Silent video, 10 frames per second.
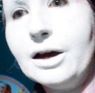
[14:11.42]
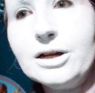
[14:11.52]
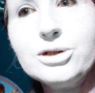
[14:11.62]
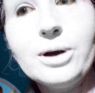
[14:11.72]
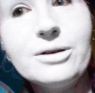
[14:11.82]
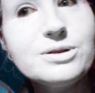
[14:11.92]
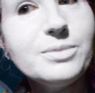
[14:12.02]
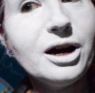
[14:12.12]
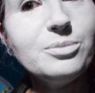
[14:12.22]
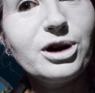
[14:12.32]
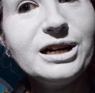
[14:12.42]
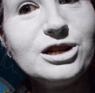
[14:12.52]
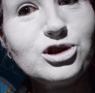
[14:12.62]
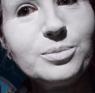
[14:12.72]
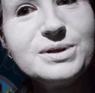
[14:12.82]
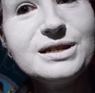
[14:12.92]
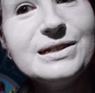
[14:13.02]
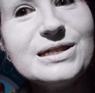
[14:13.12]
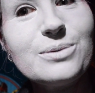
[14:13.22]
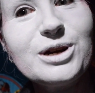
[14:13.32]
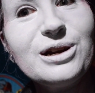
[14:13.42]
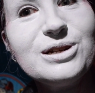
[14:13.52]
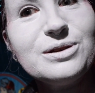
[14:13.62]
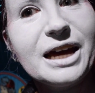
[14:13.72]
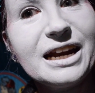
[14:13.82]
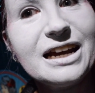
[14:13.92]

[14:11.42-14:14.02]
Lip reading: I do have some eye brightener drops, so we're going to do that